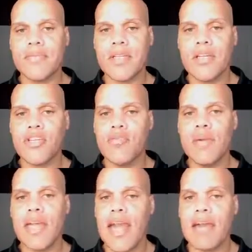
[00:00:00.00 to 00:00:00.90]
you may
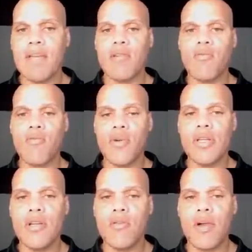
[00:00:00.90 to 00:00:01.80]
have a really
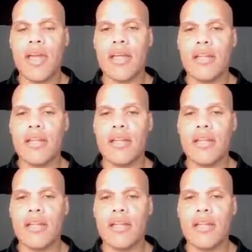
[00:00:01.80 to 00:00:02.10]
great